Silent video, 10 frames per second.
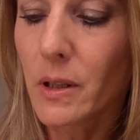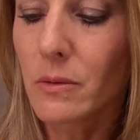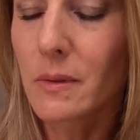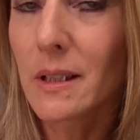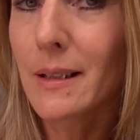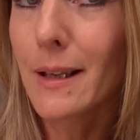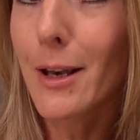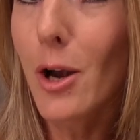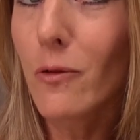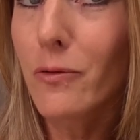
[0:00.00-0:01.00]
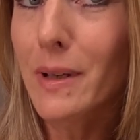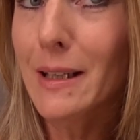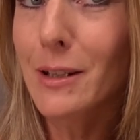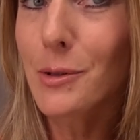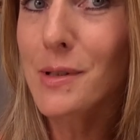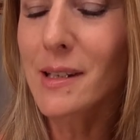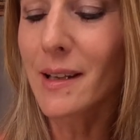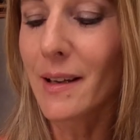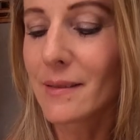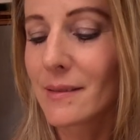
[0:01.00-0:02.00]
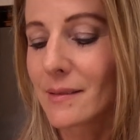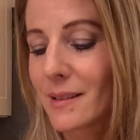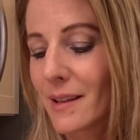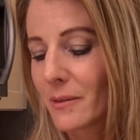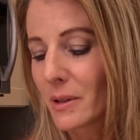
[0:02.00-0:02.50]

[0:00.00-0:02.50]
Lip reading: don't know if we need to use it yet, okay?